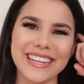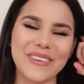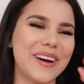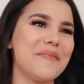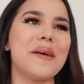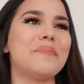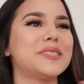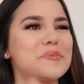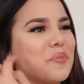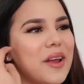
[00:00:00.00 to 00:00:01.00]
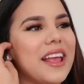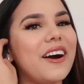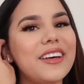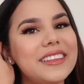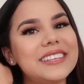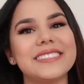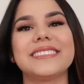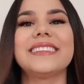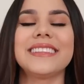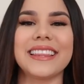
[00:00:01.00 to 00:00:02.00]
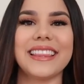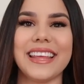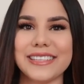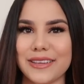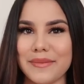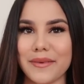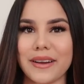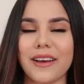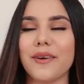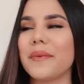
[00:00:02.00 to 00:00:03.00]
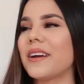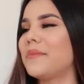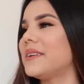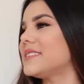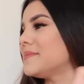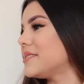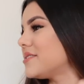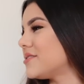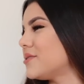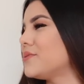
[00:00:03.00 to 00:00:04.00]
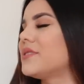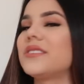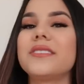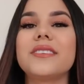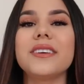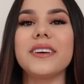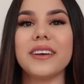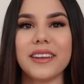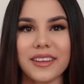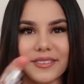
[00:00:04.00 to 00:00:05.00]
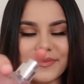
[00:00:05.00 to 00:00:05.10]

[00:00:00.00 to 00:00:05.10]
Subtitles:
Why am I spraying all these things on me right now? Oh my god, but it smells so good.